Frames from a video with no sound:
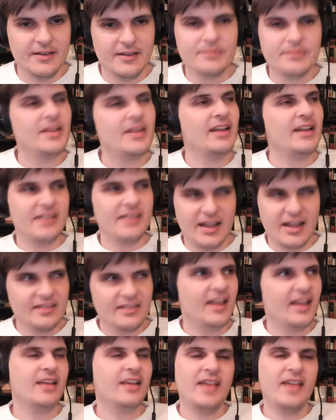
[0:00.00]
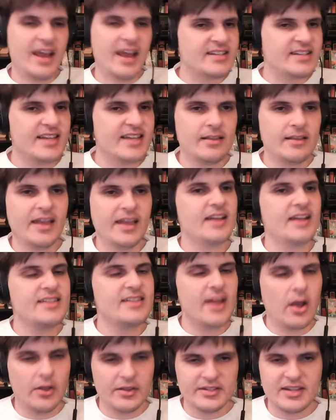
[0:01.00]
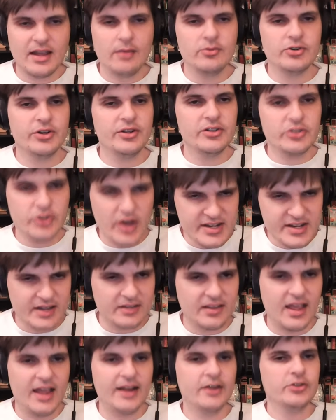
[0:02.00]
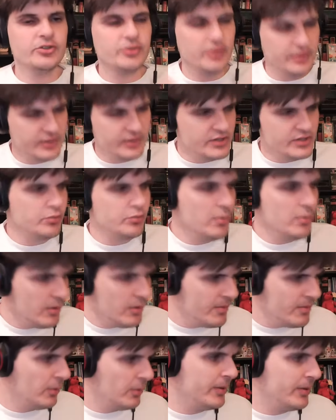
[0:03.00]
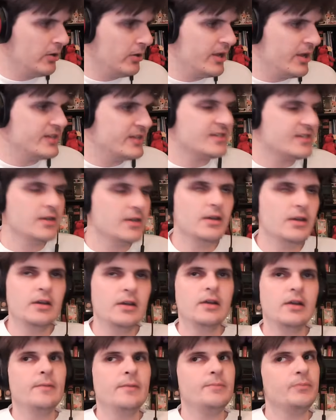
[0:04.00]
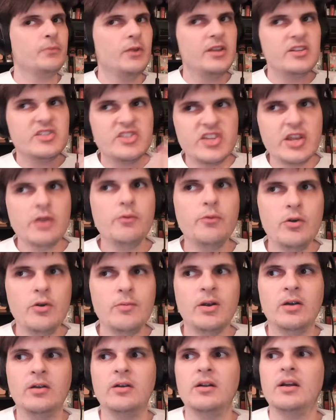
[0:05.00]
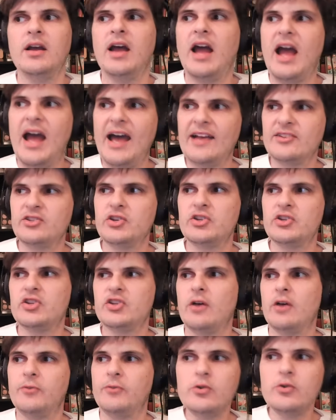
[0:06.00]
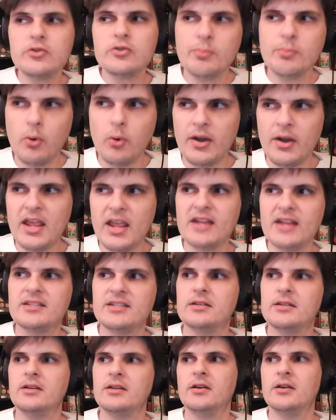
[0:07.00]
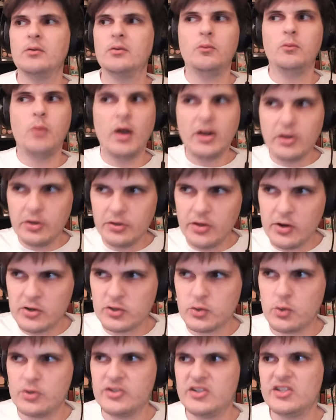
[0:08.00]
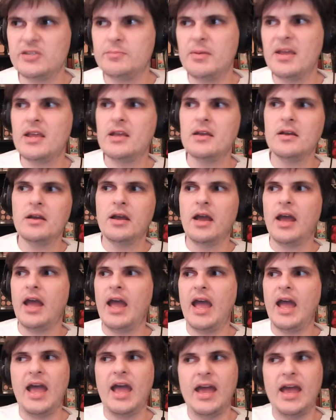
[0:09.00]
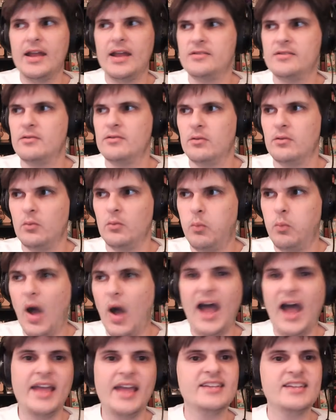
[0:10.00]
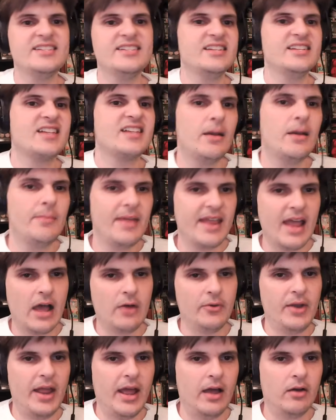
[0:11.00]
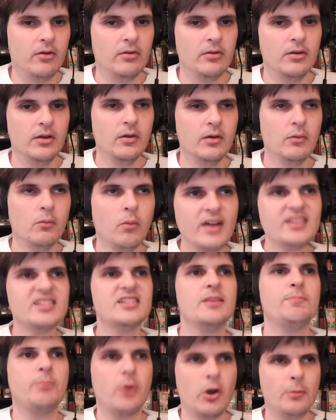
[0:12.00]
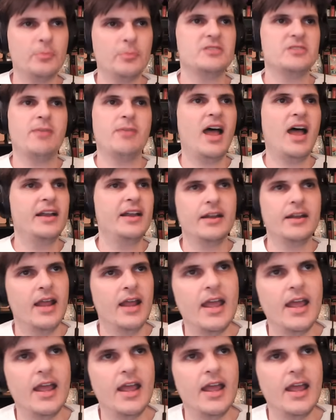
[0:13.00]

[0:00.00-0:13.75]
I, I, like like I say like I say all the time during the trade deadline and during these rumor mill periods. When you see a rumor, ask yourself who's reporting it, what could their sources be, and why is this coming out now? What's the purpose behind it?